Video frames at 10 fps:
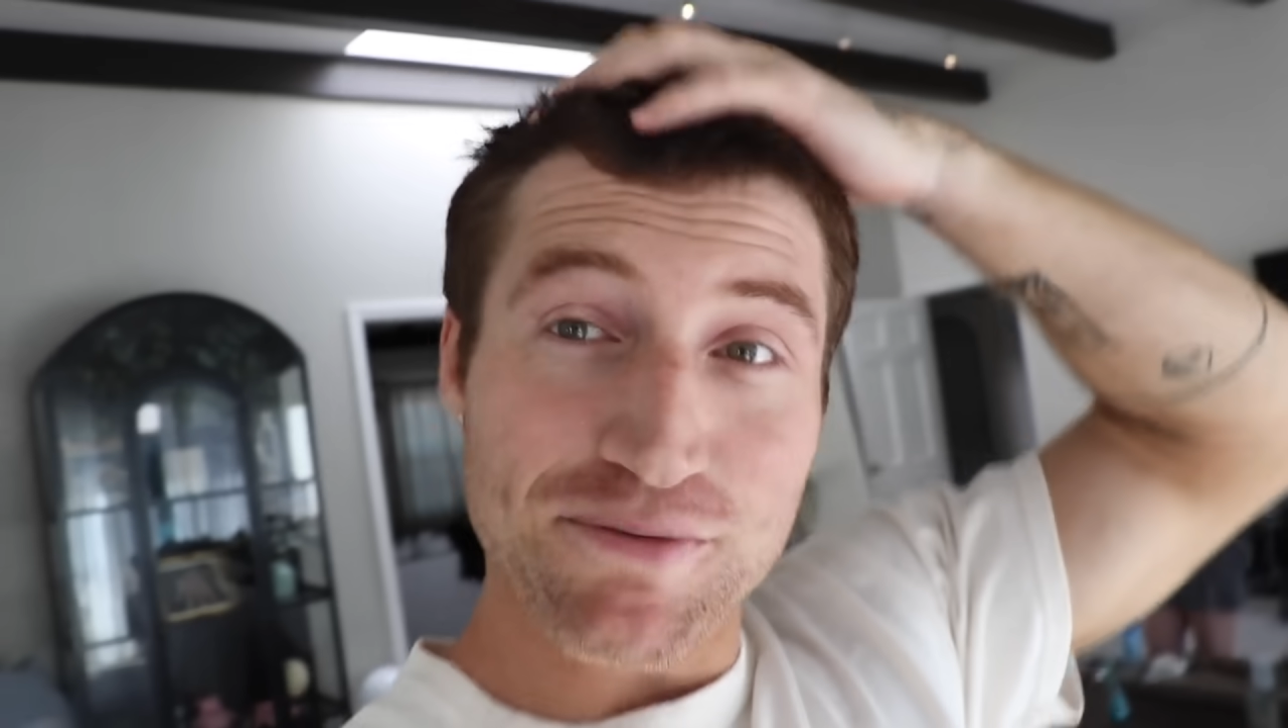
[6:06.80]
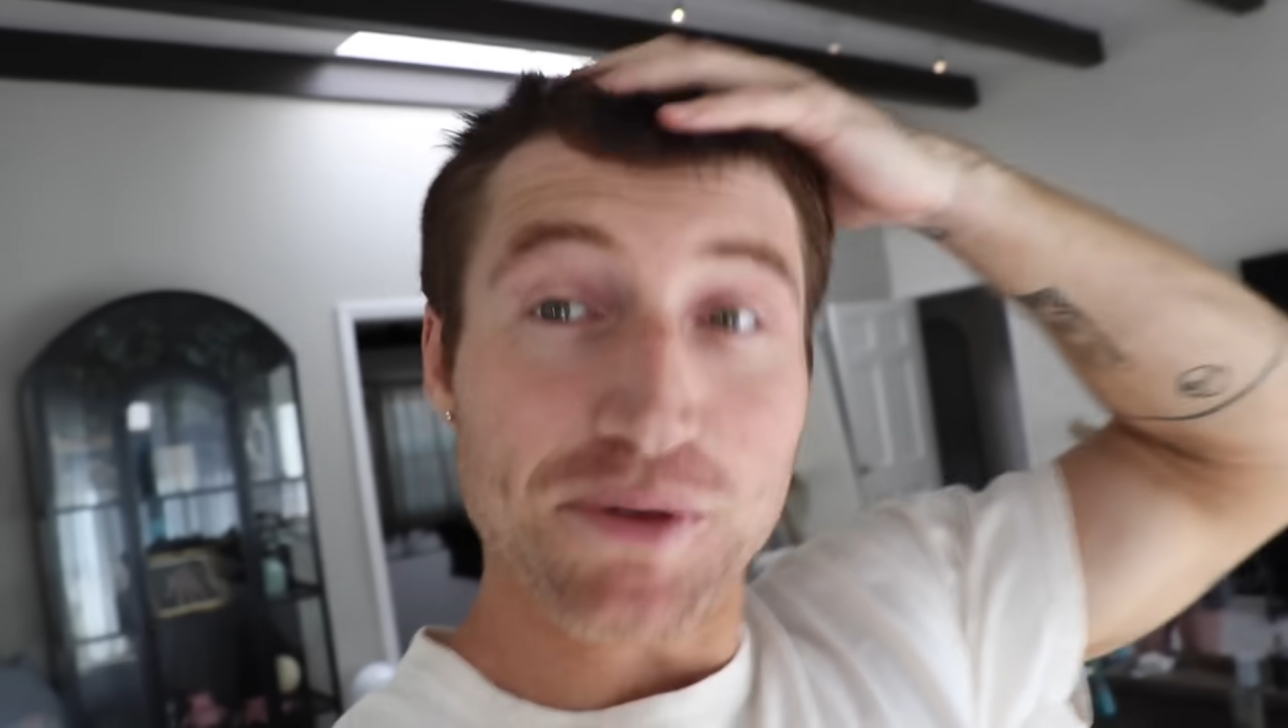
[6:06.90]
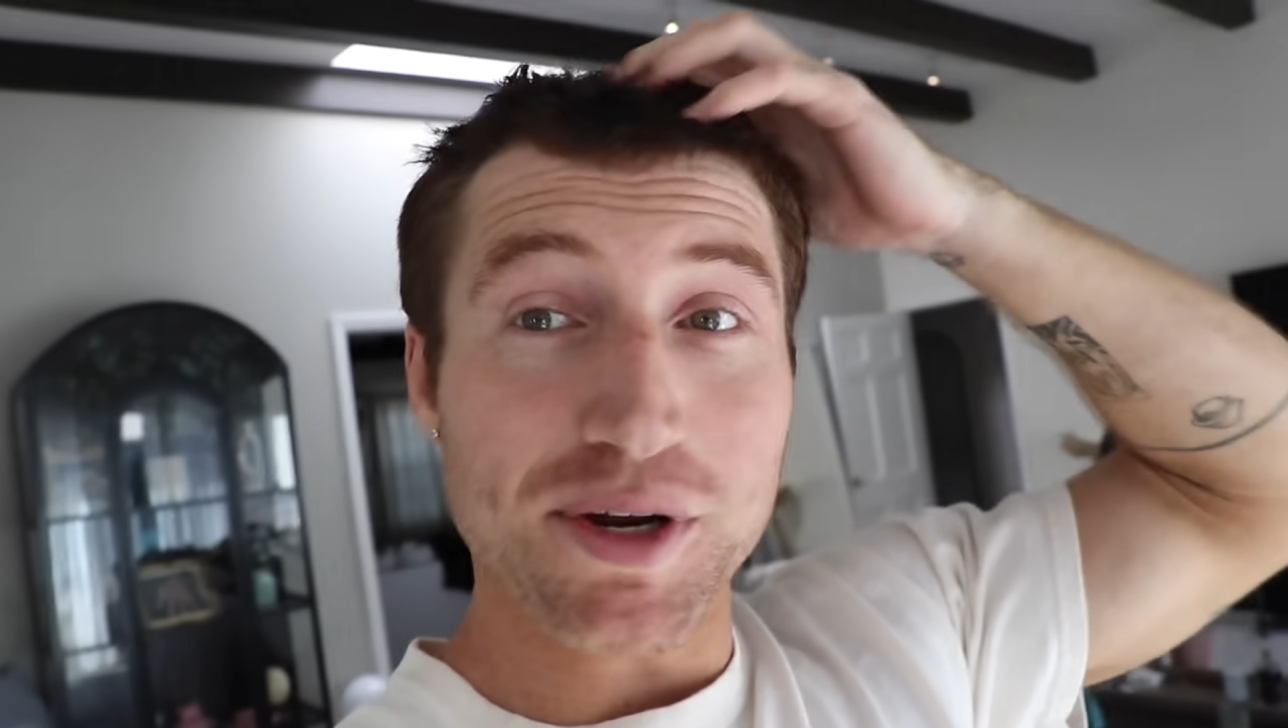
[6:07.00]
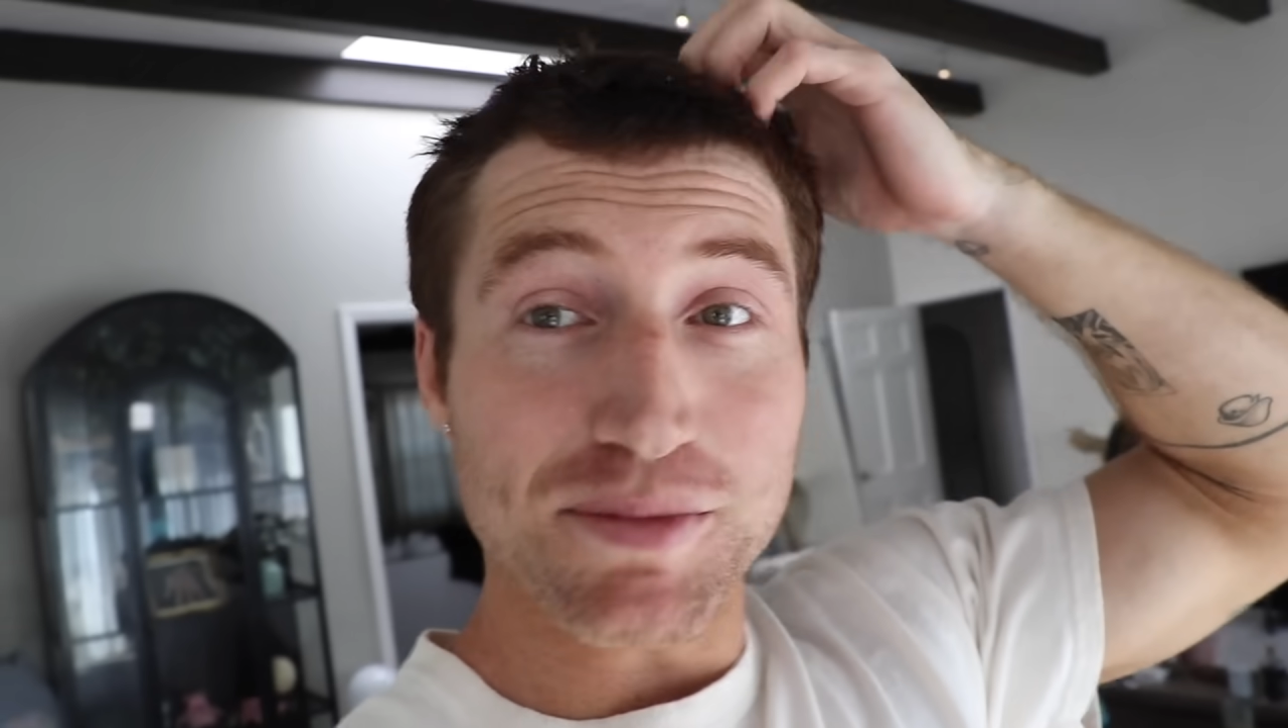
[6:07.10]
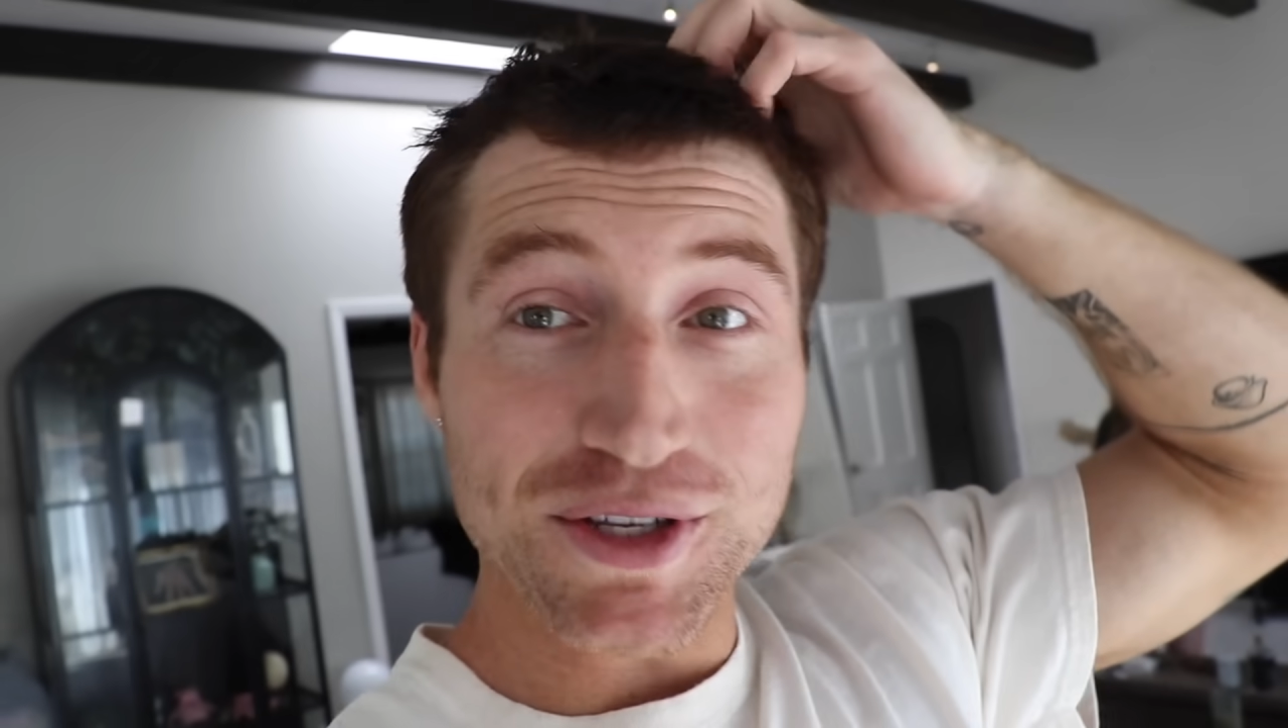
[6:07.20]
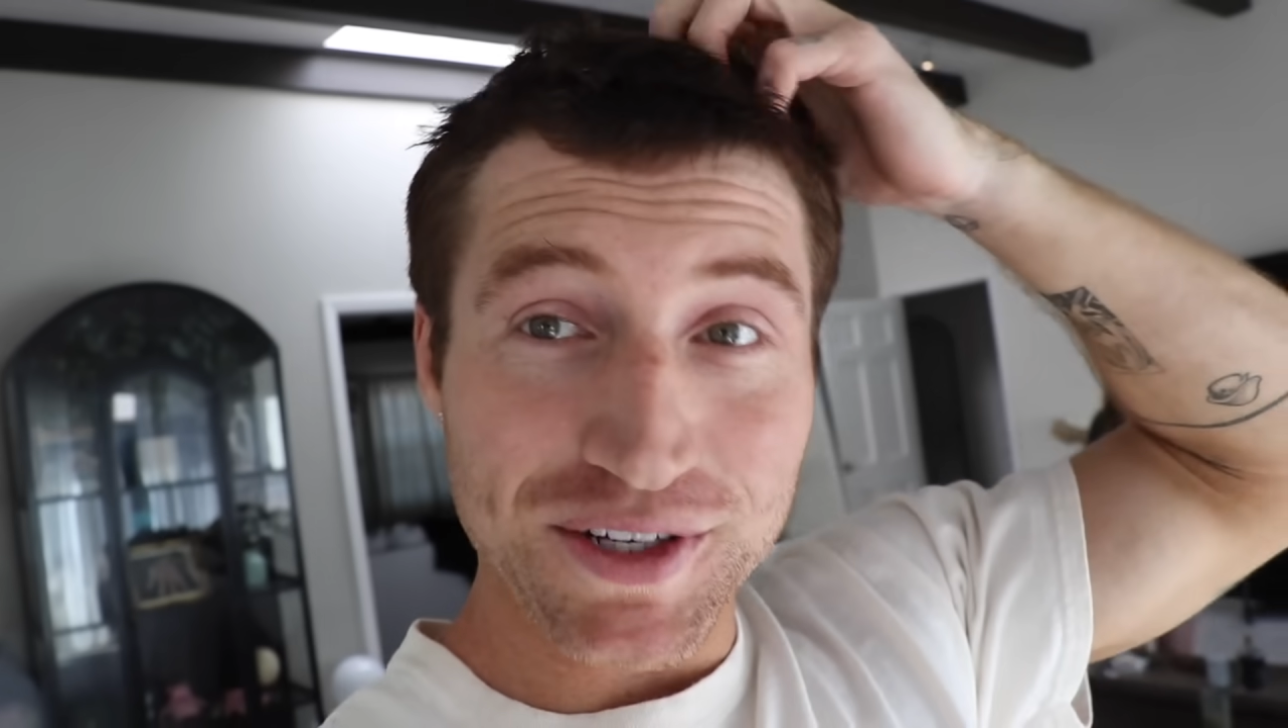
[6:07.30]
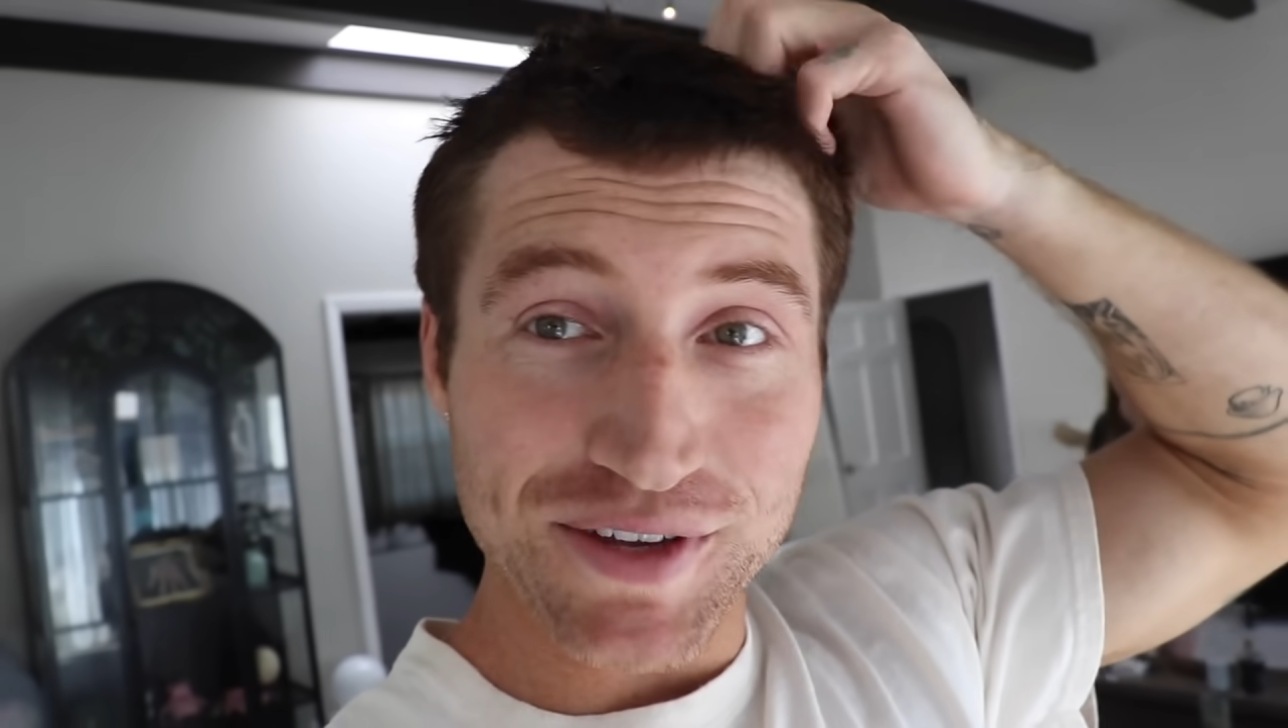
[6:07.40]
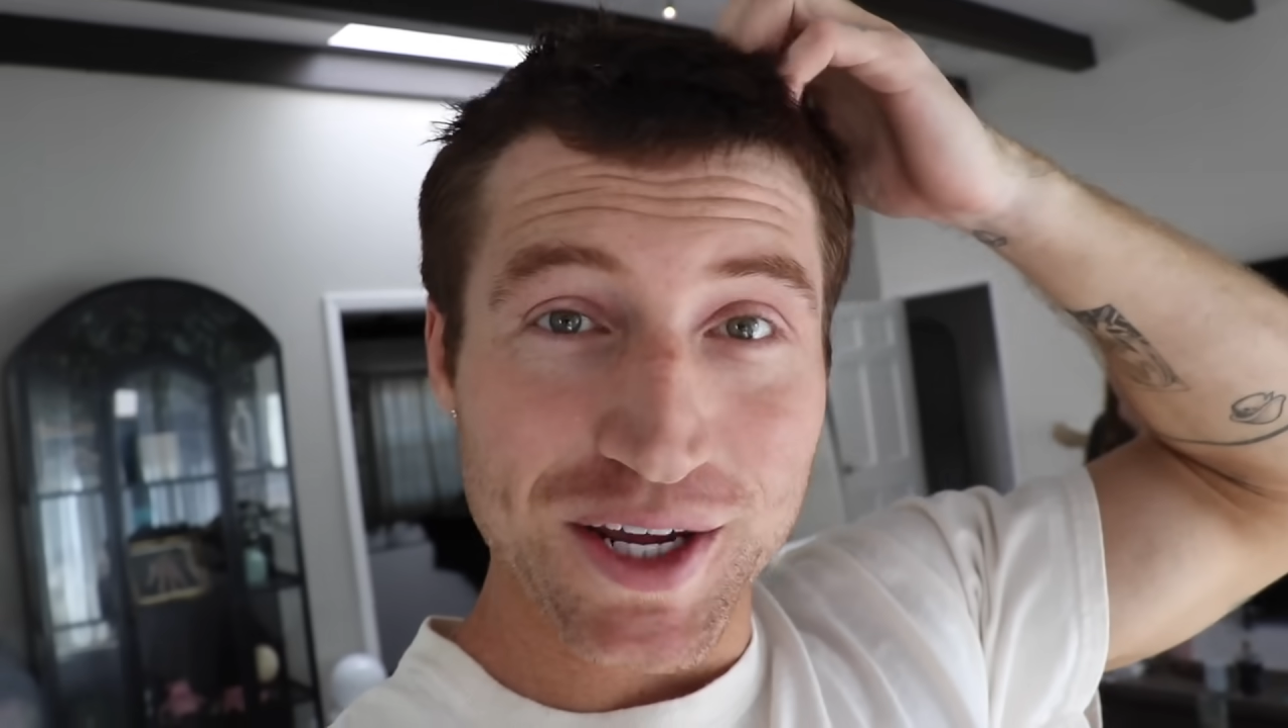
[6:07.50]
filming a music